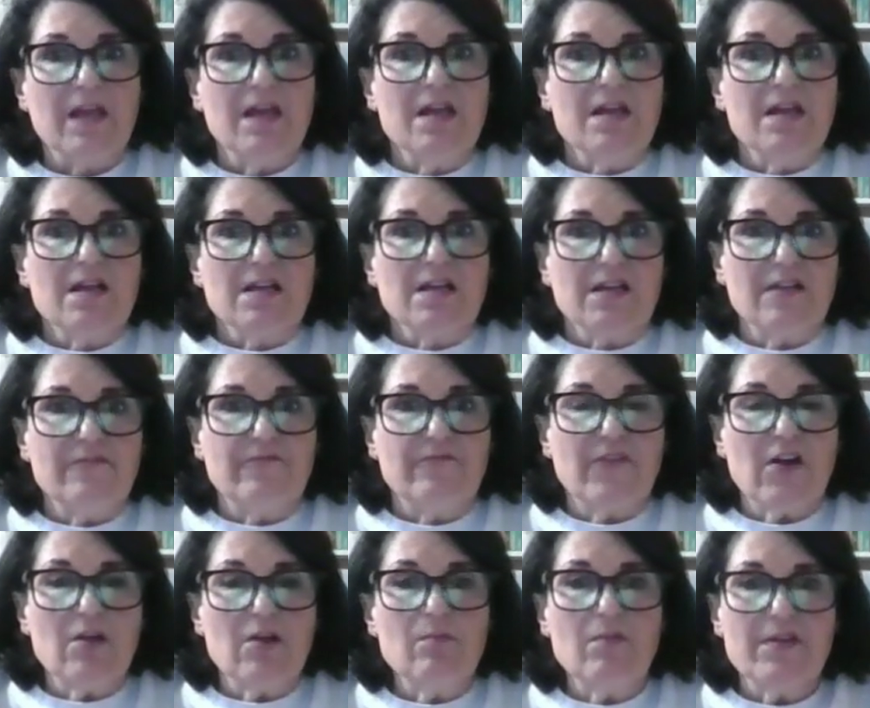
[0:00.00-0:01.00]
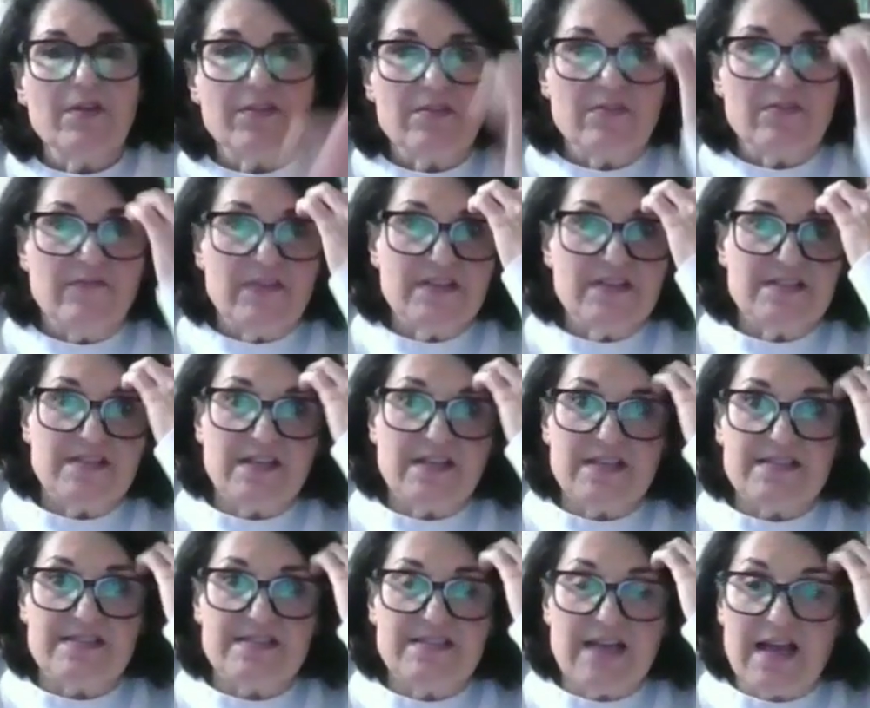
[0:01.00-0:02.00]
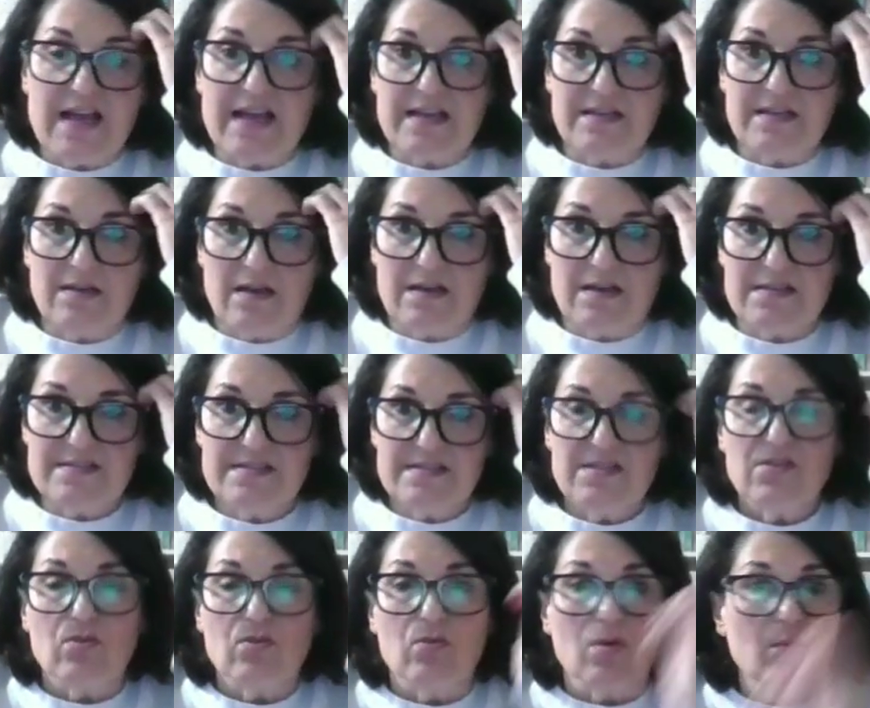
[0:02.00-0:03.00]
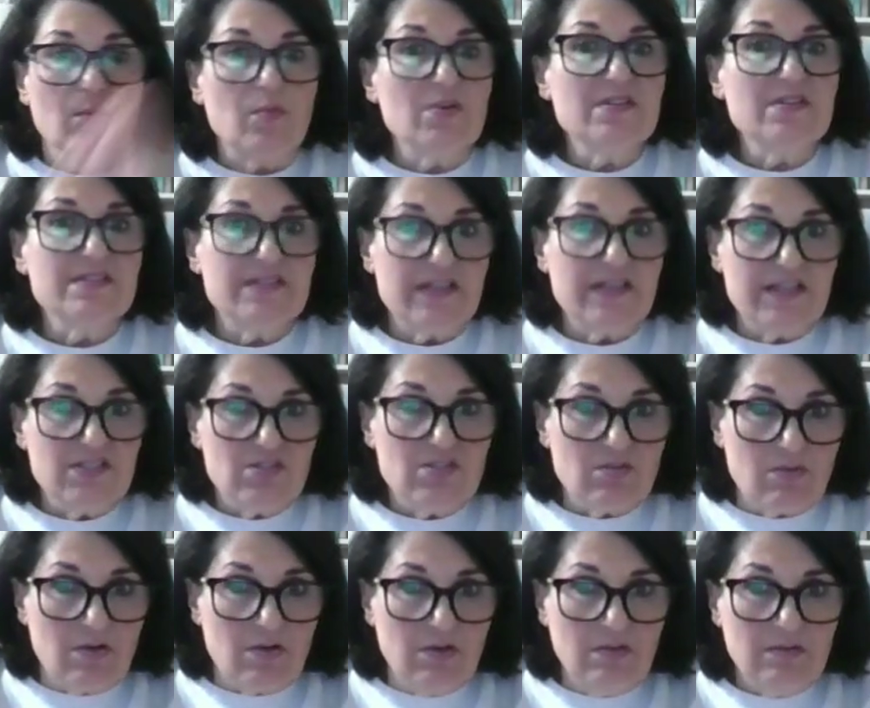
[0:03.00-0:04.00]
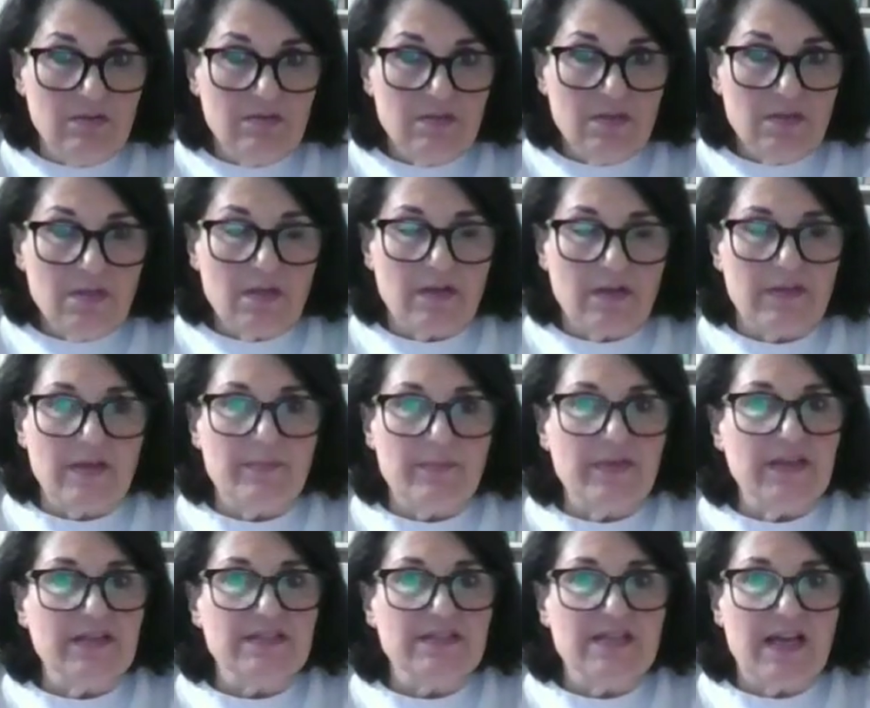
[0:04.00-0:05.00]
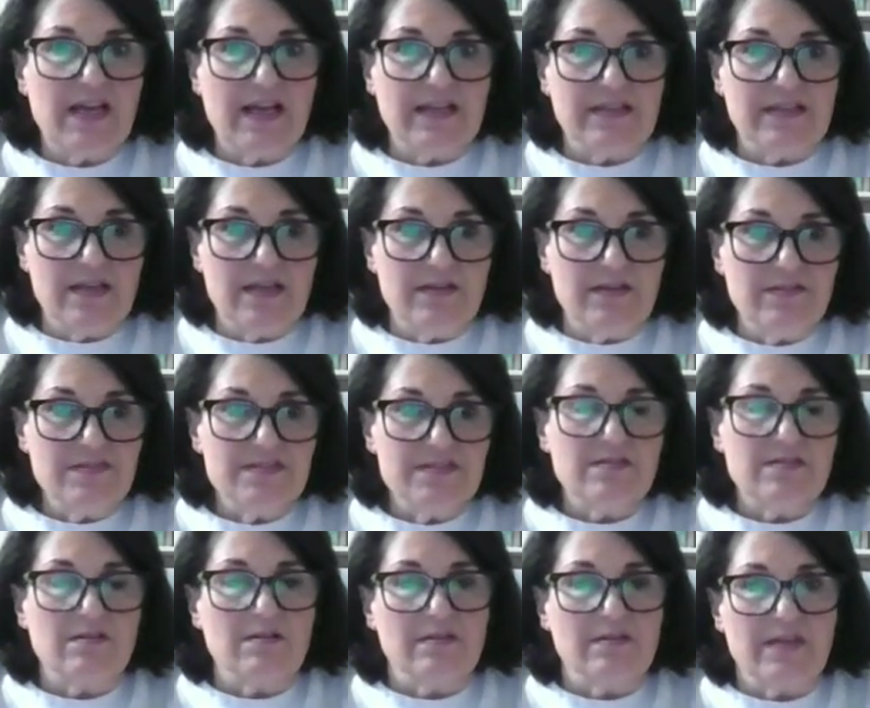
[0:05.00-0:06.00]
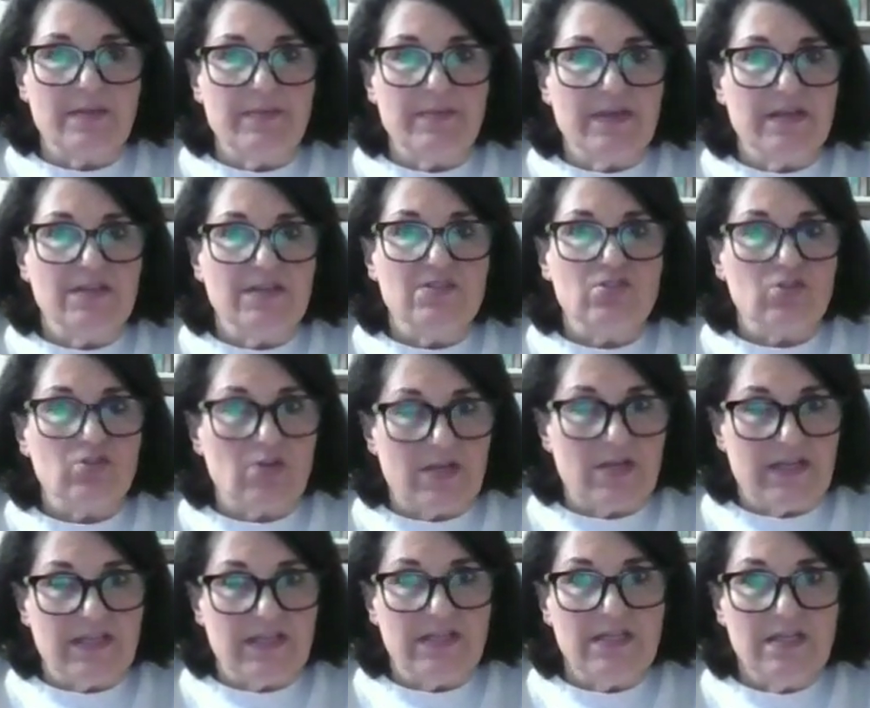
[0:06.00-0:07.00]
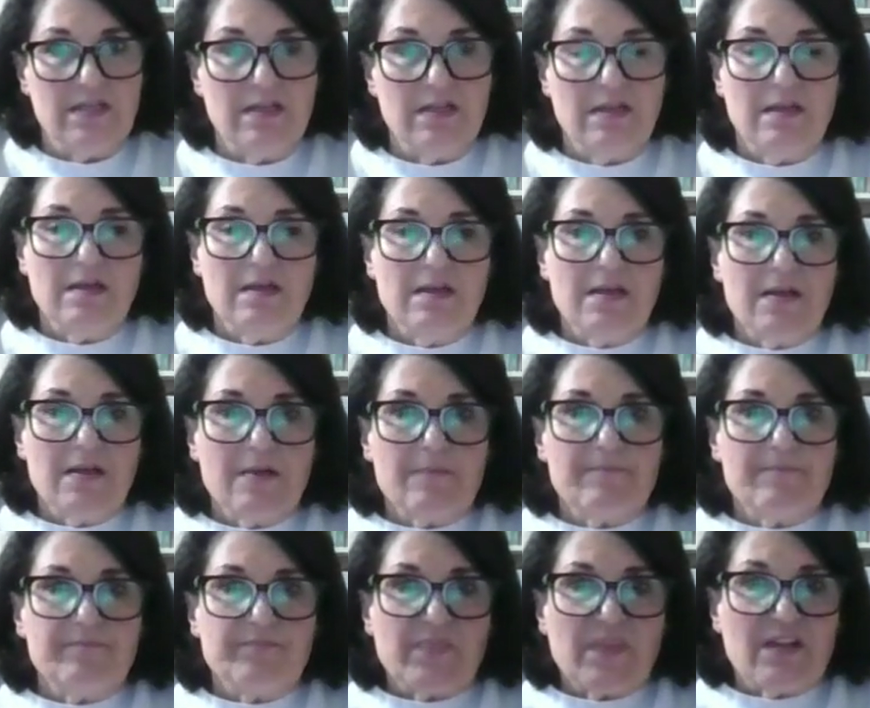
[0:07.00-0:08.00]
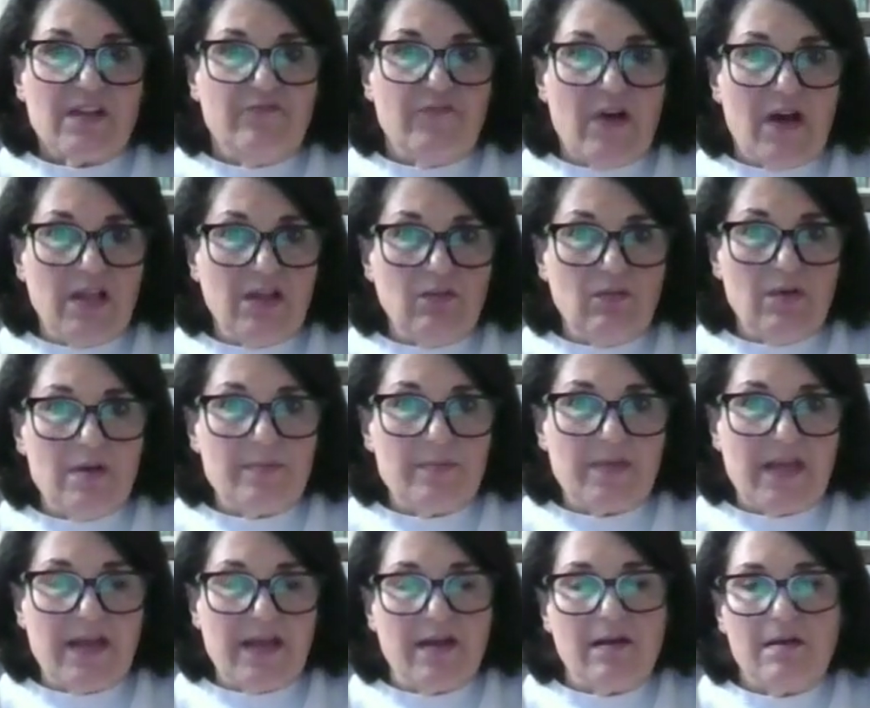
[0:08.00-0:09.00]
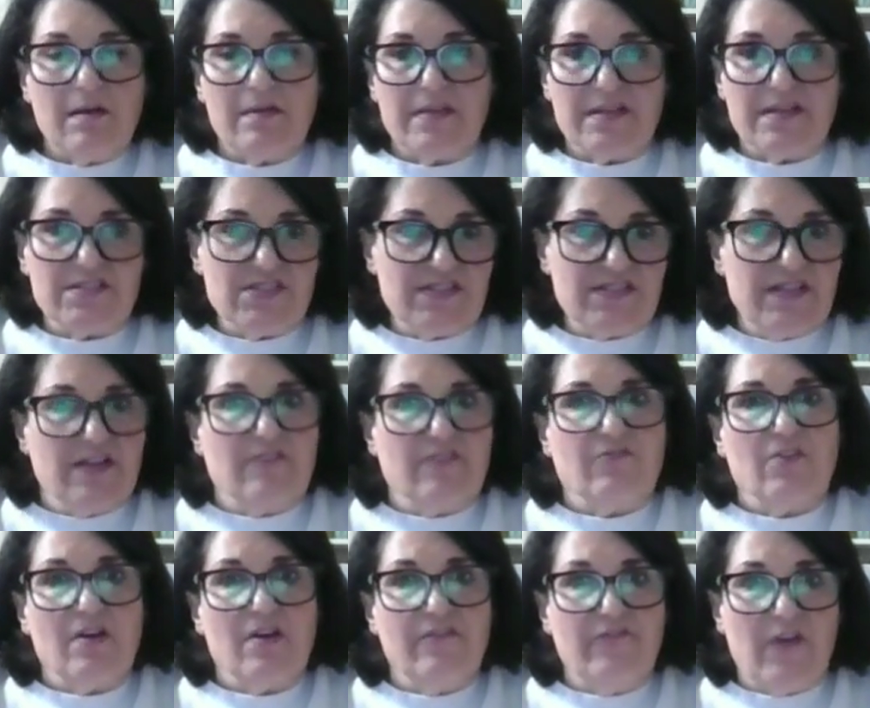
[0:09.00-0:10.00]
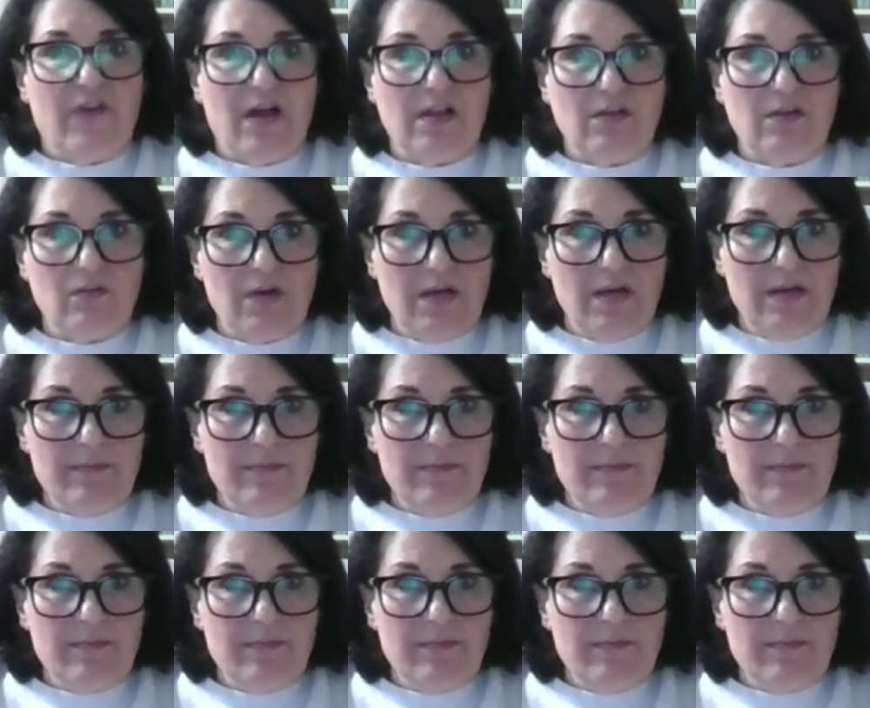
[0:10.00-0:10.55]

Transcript: confirm whether the visit is diagnostic or procedural. Are they being diagnosed or are they being treated? Follow-up care, are they just there for a follow-up?